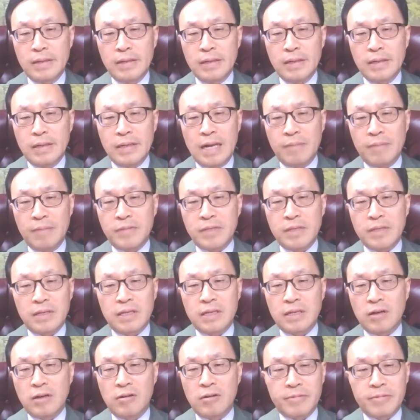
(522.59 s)
And I'm
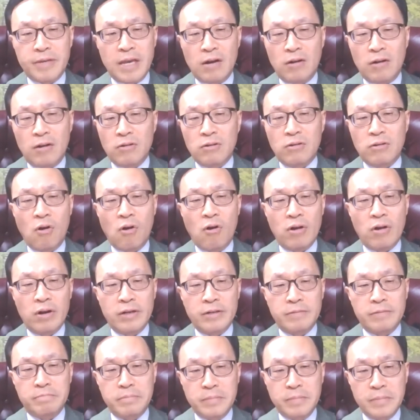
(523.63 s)
thinking of Carol
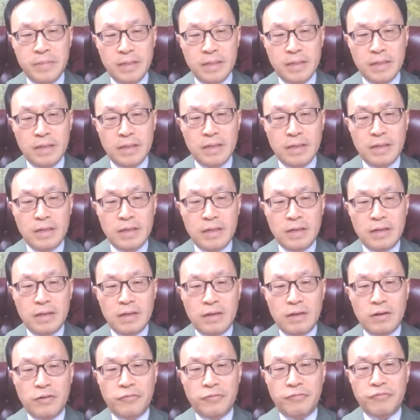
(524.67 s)
Gorham,
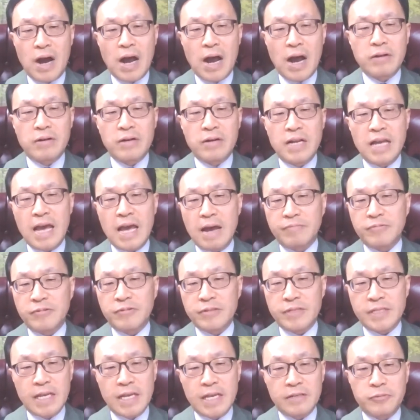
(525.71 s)
who finally have to
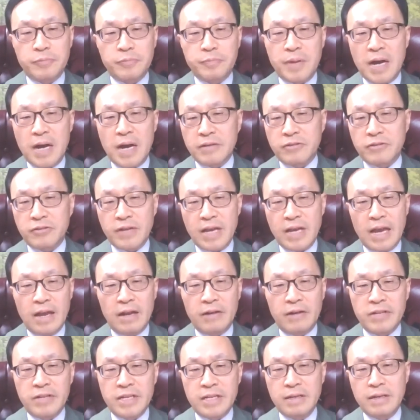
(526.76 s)
say goodbye to
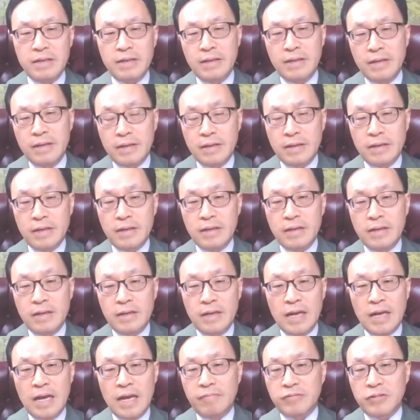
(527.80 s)
Henry
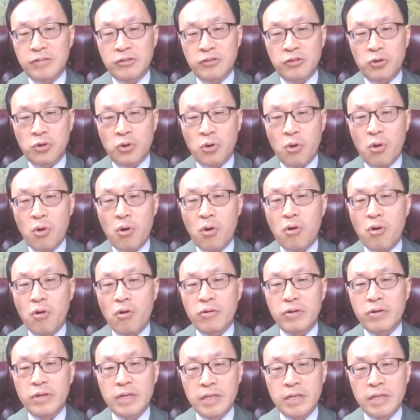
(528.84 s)
after the
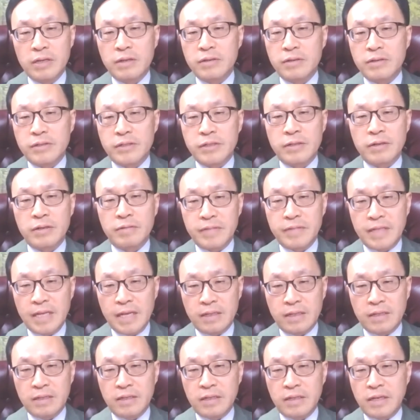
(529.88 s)
long years of
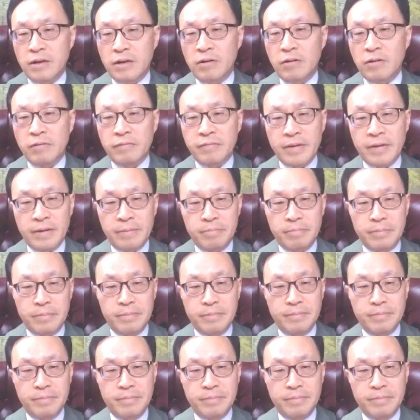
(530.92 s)
taking care of him.